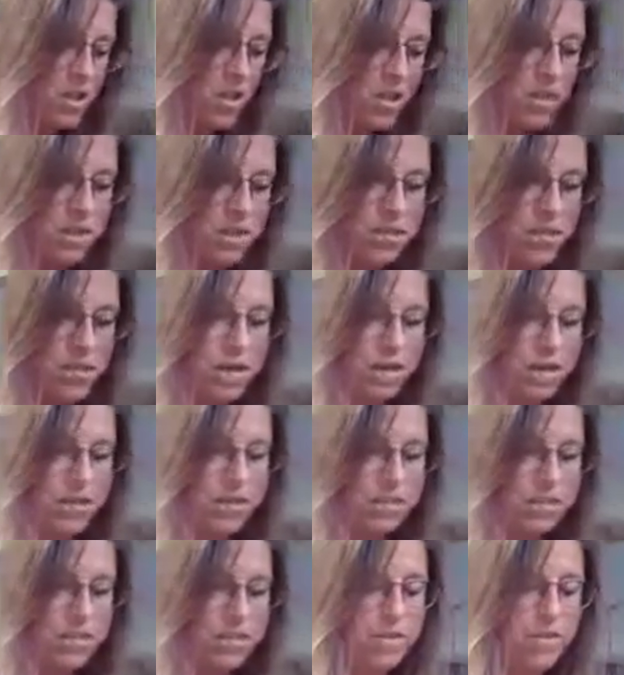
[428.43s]
Always
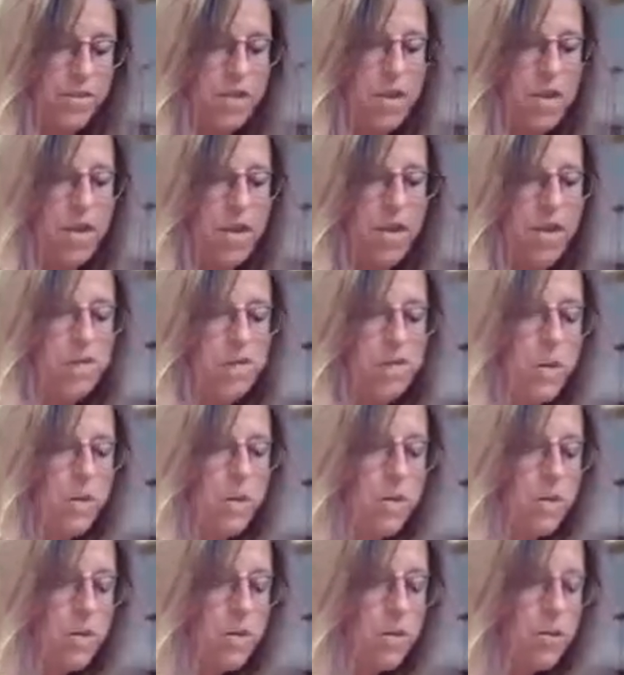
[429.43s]
have. I'm
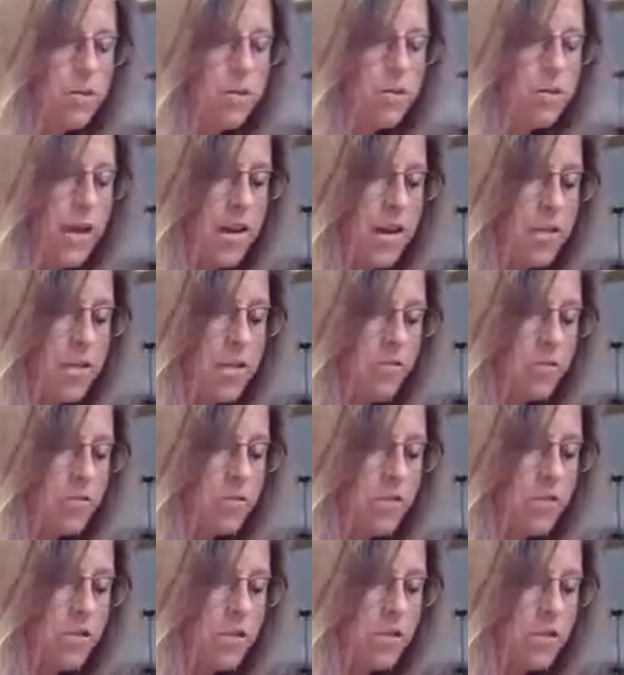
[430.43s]
not really a fast
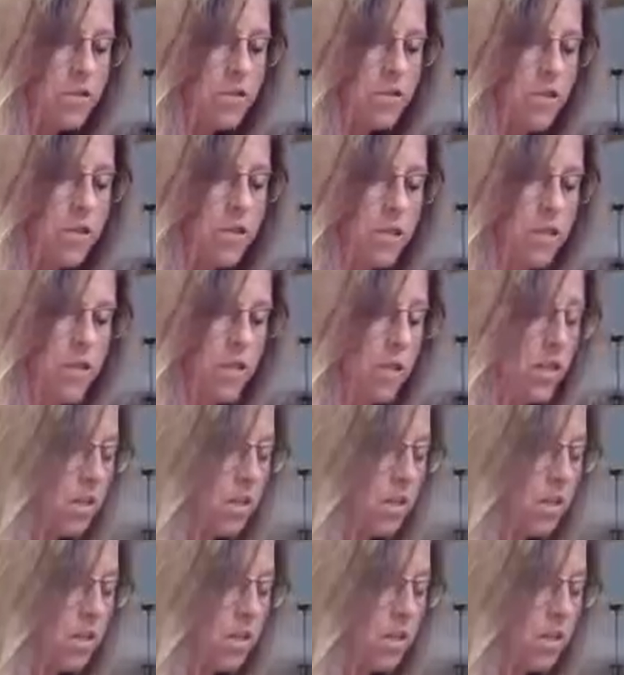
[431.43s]
food girl.